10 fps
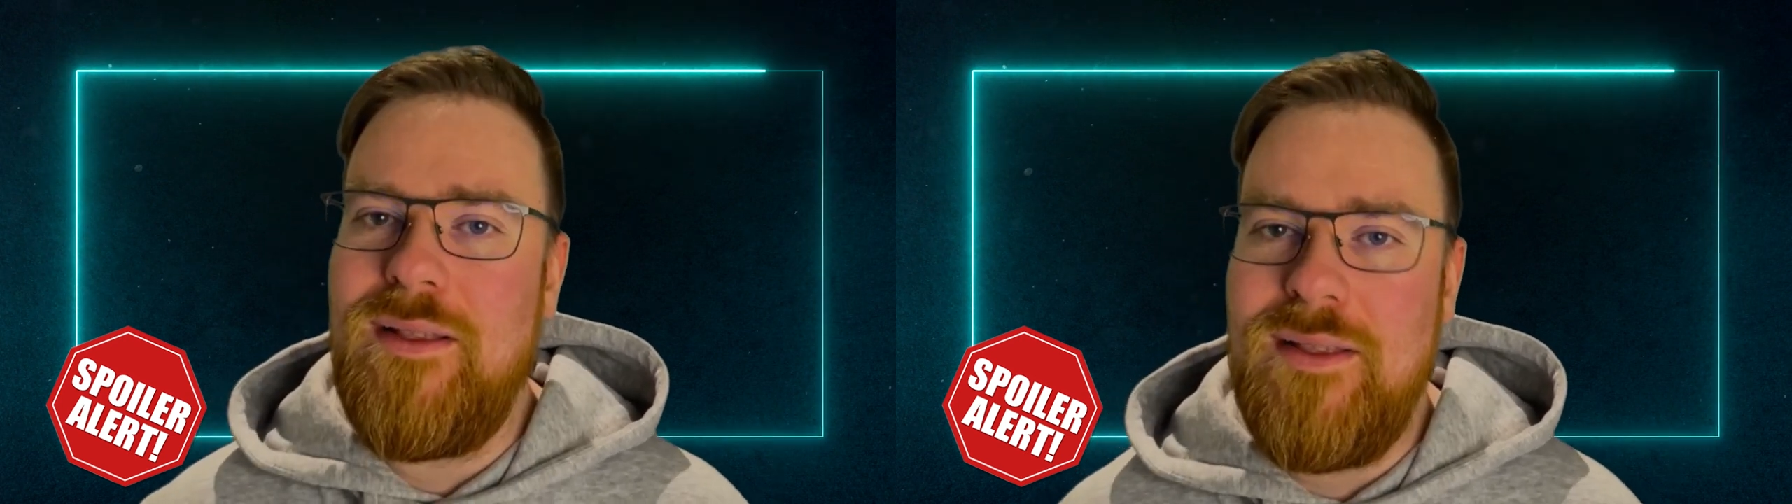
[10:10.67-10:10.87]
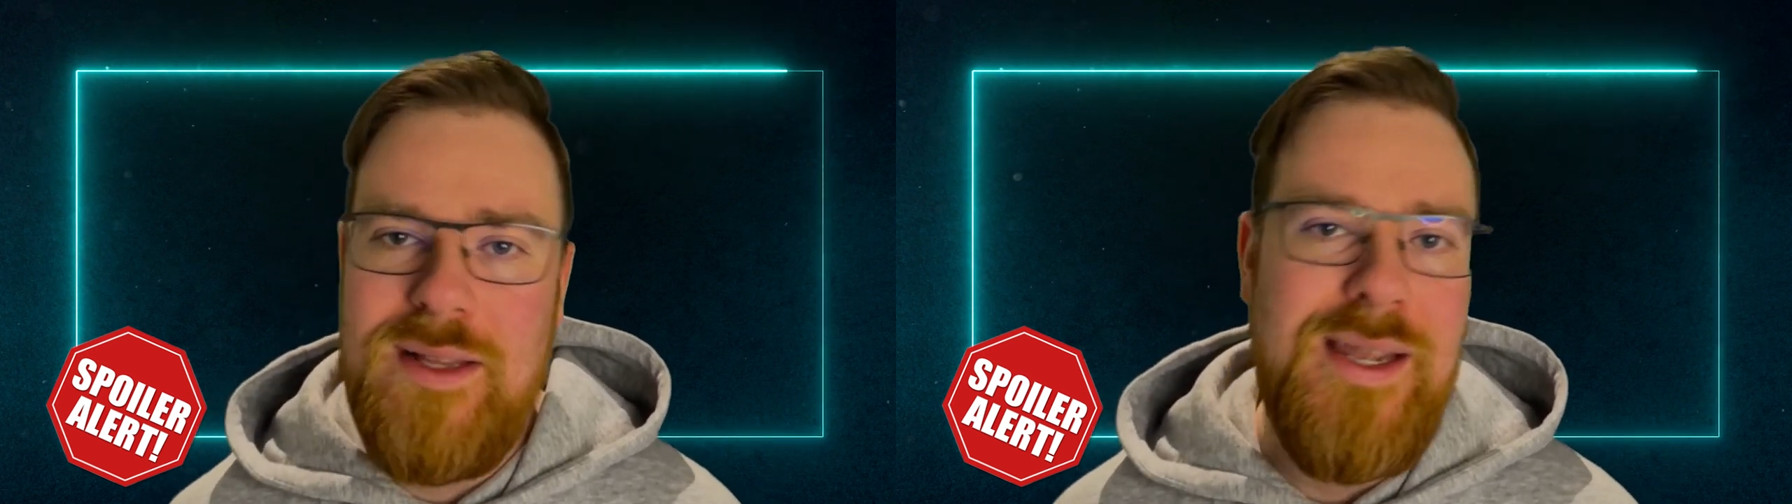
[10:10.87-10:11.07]

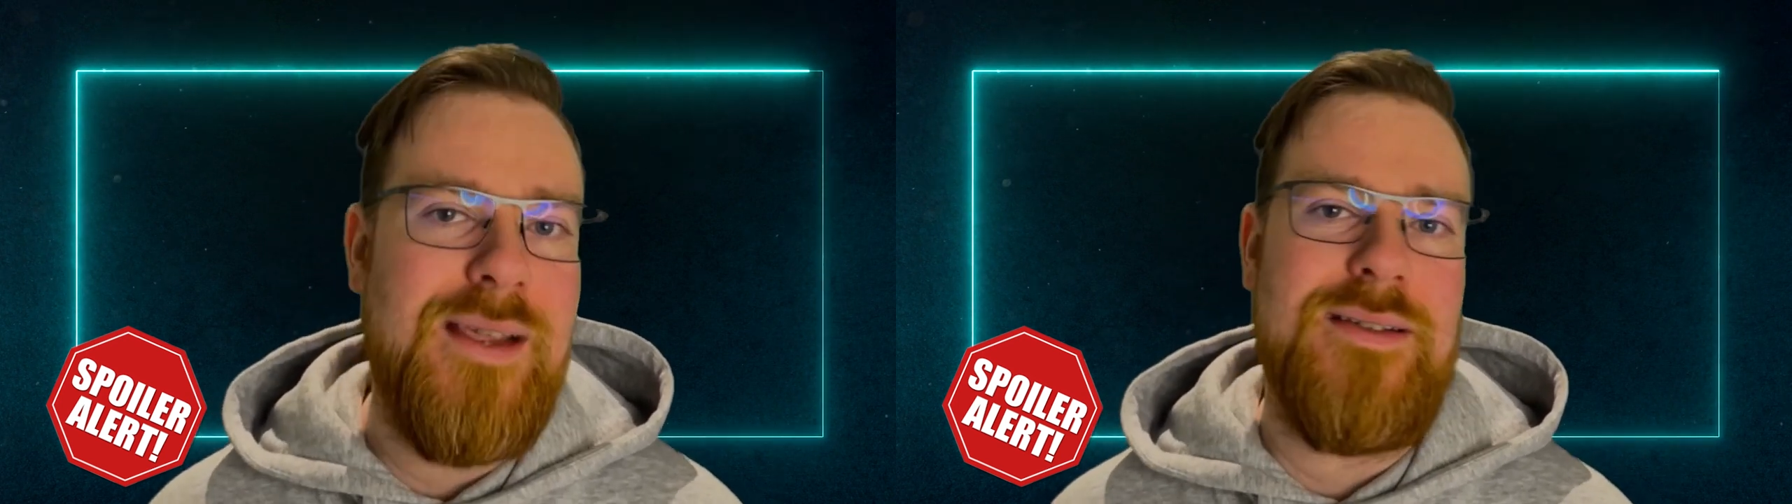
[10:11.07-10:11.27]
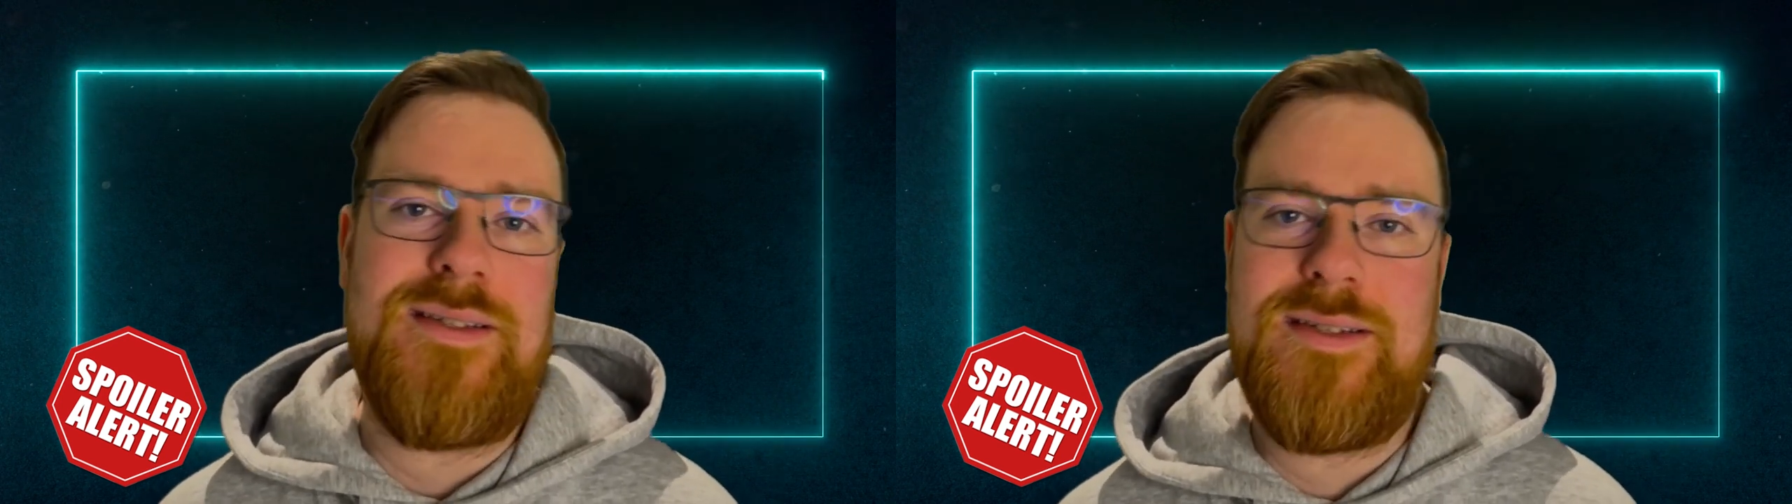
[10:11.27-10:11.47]

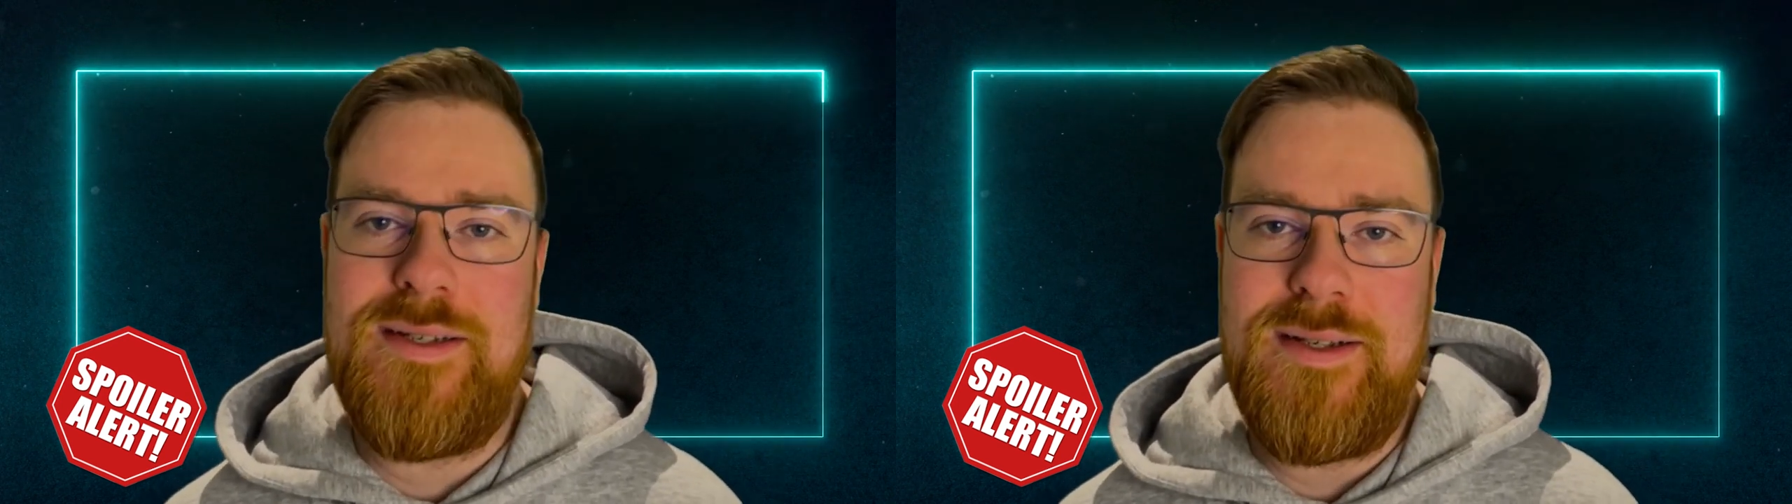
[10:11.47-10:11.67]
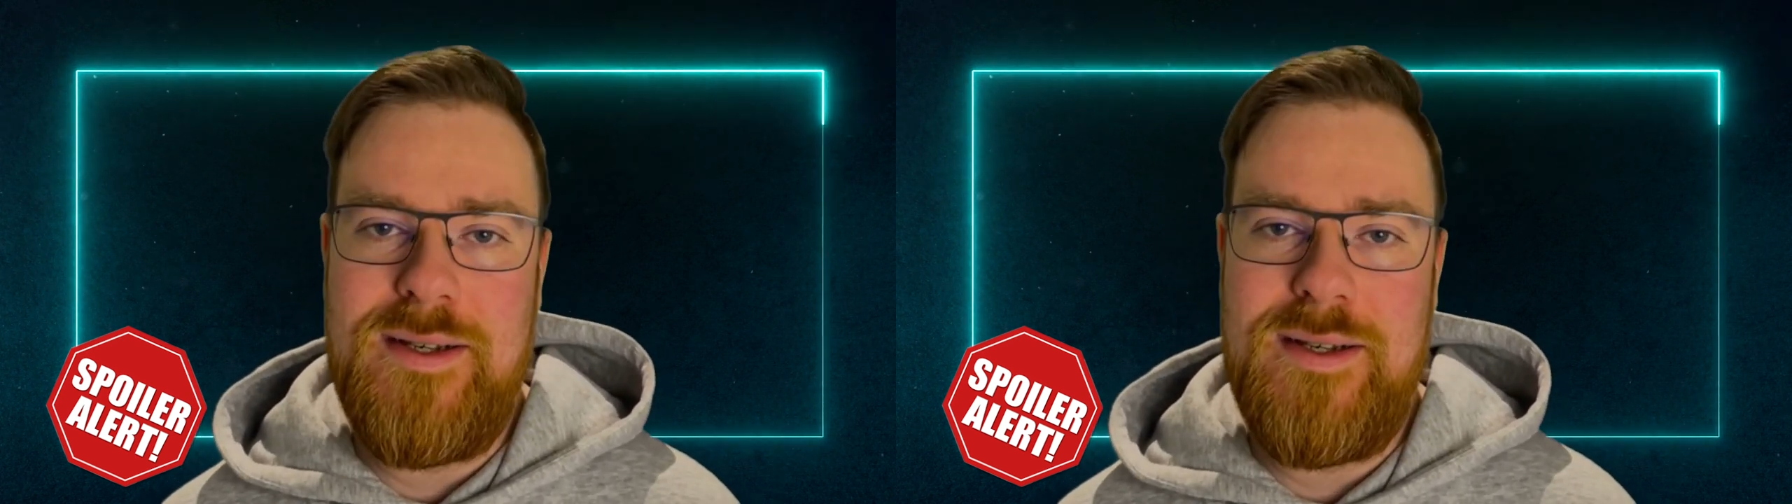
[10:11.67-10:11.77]
least.